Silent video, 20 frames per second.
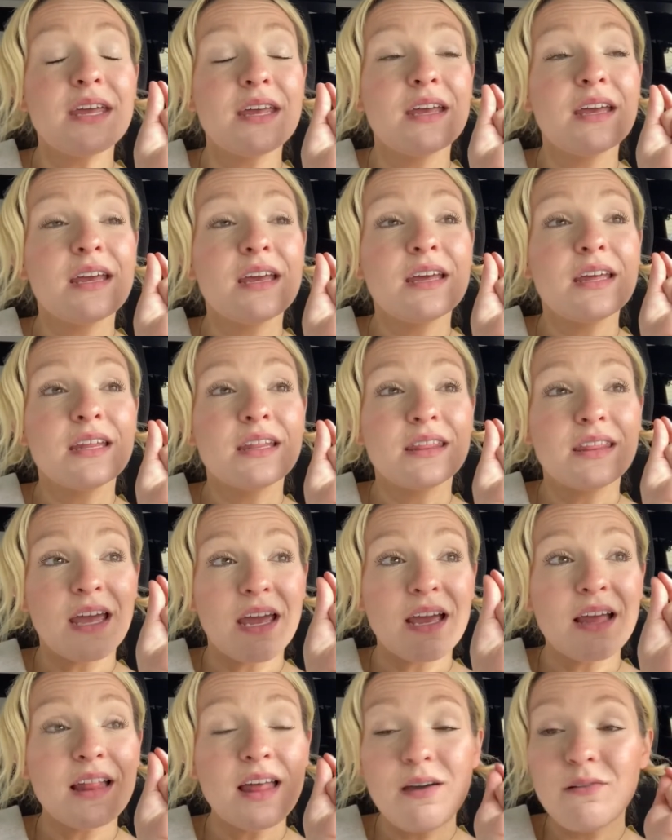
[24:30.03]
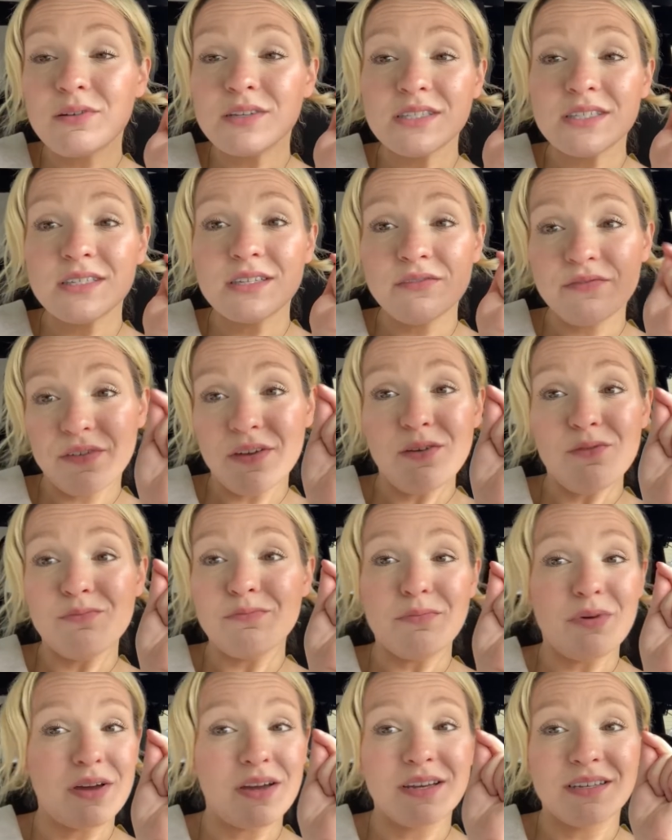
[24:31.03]
they allow us to film because
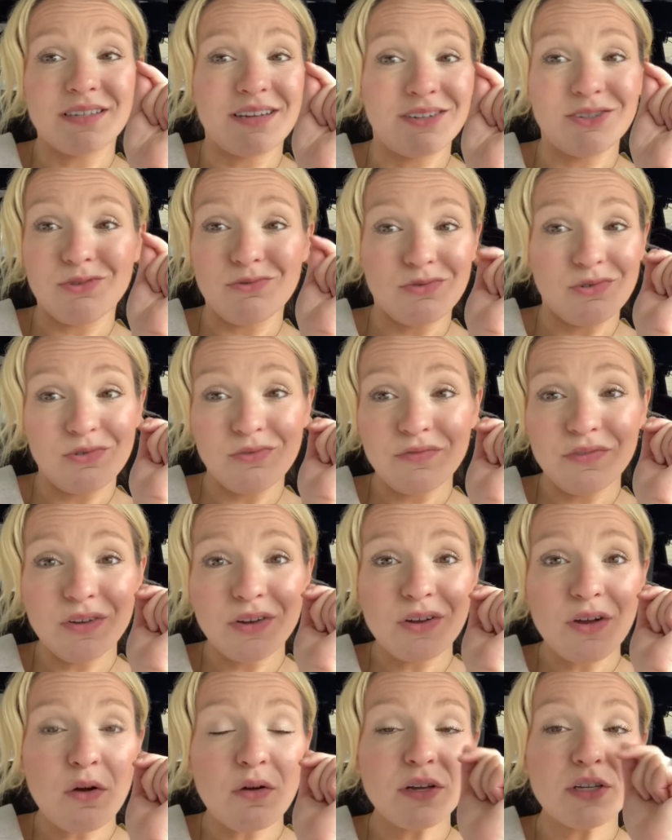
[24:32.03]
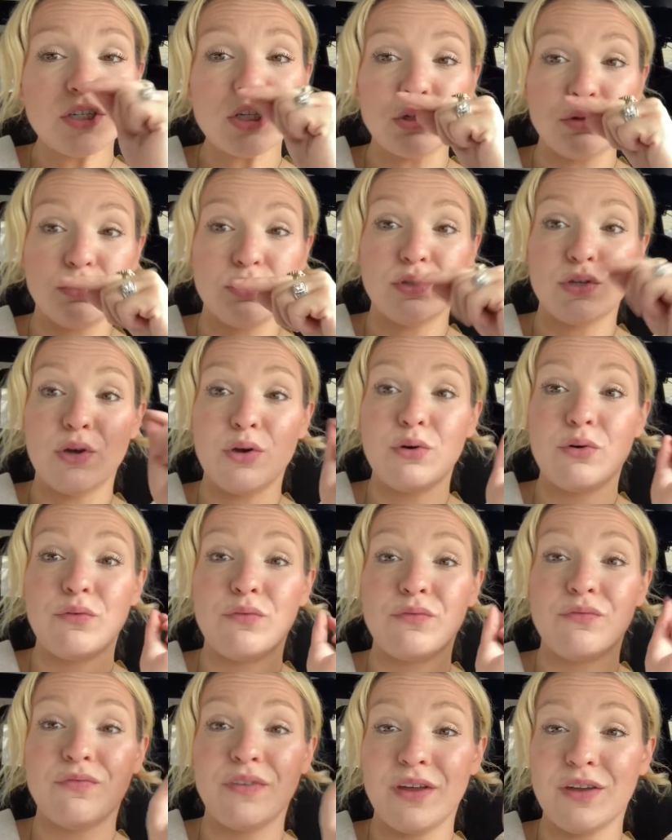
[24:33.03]
I don't know if they're going to. So
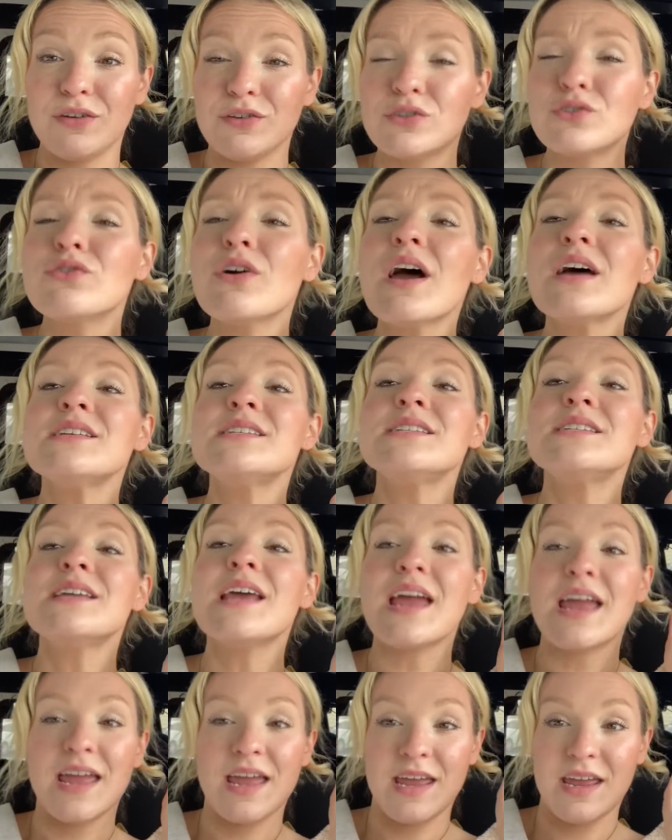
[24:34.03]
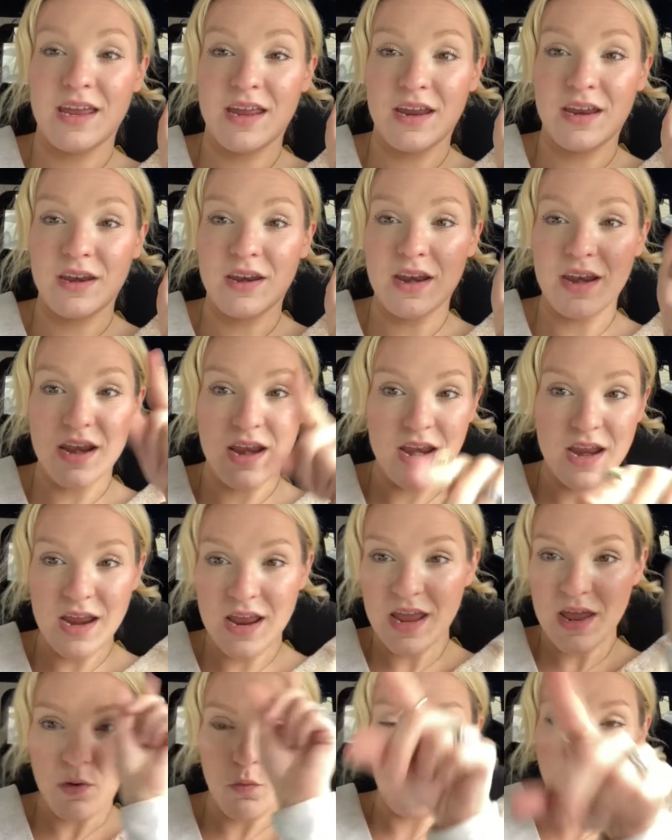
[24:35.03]
fingers crossed and
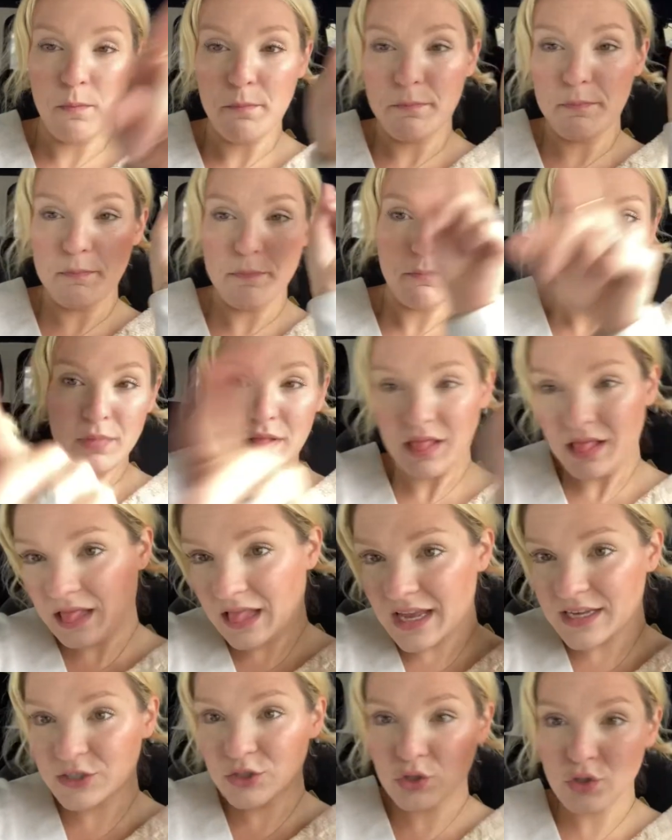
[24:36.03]
let's go.